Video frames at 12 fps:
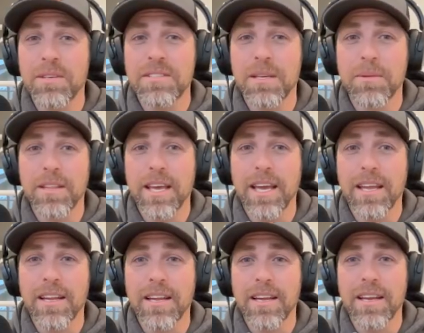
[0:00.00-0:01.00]
some of
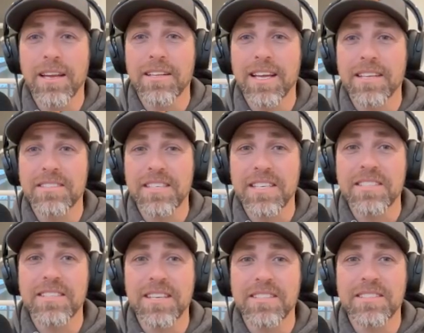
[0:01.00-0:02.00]
that
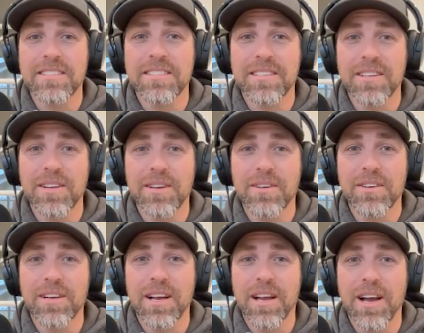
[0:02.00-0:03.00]
seasonings, you know,
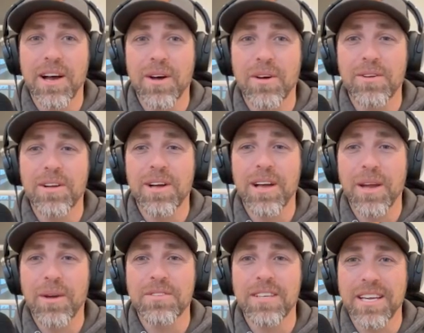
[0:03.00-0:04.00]

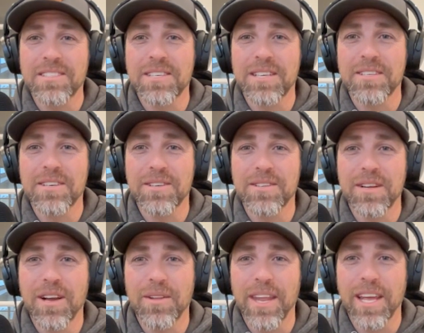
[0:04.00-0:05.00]
I'll test it.
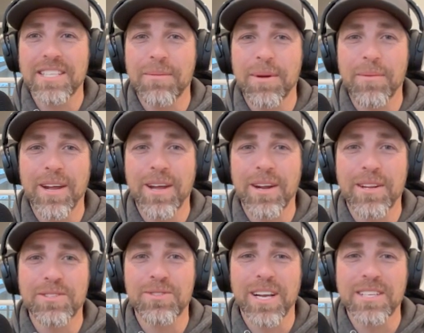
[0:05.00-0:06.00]
Next time I'm out on a
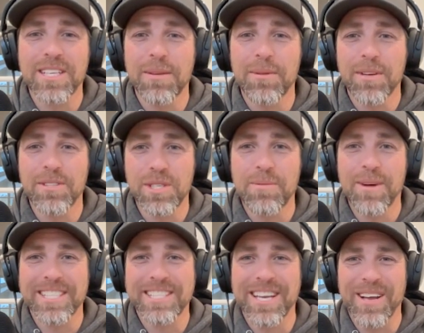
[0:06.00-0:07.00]
strike team, I'll shit
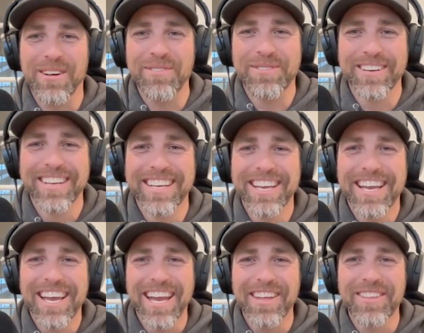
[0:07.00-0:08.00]
myself
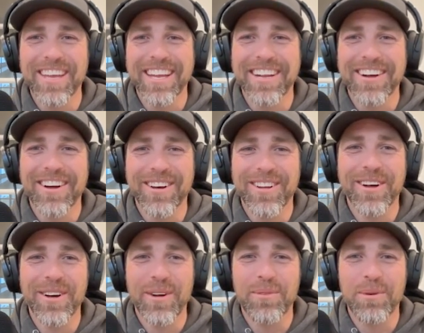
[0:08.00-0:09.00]
and then
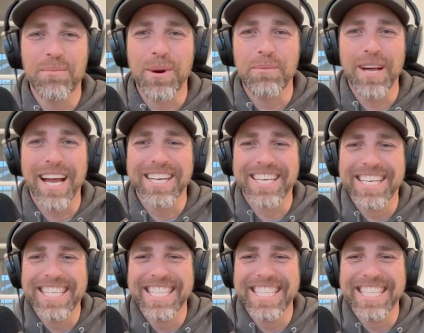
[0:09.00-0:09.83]
I'll report back.